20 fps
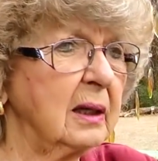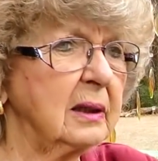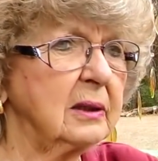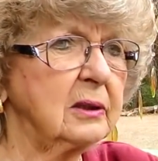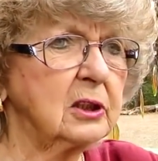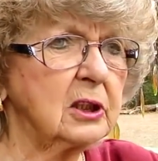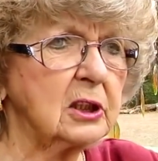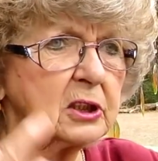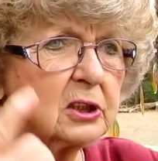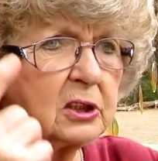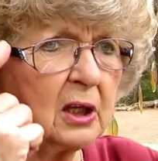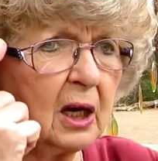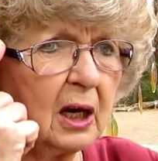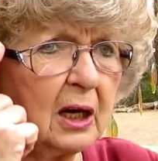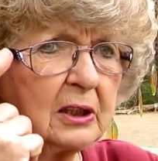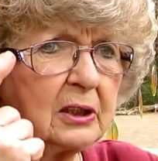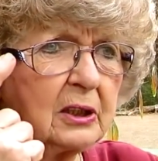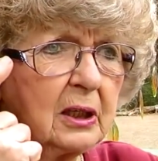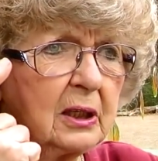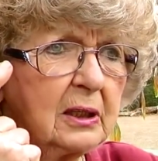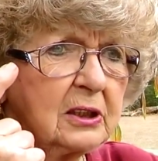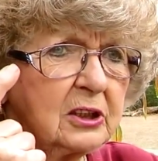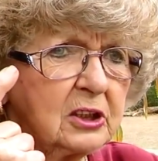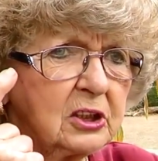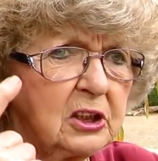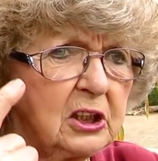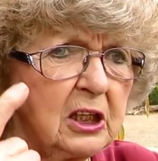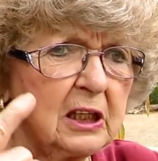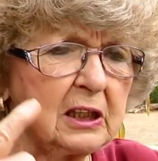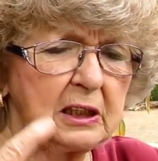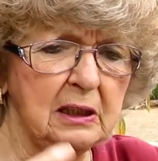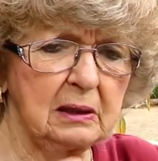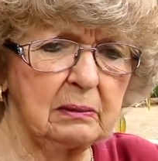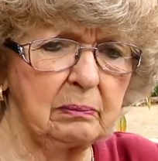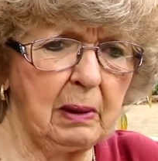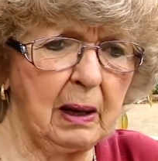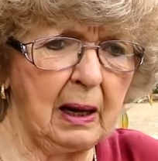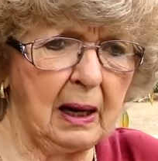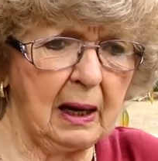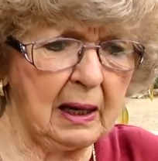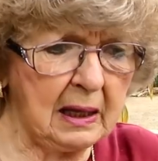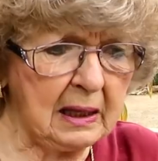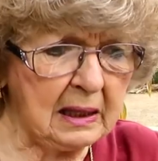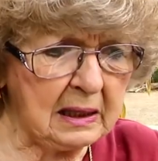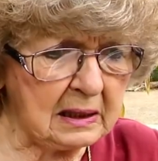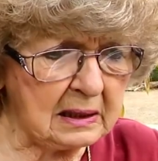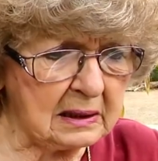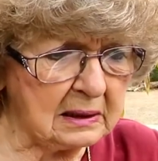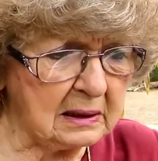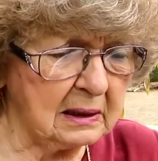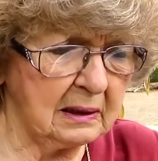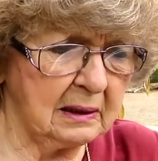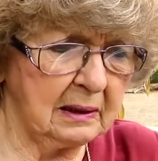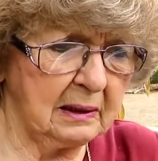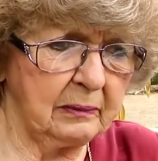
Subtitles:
It does not stick in my head.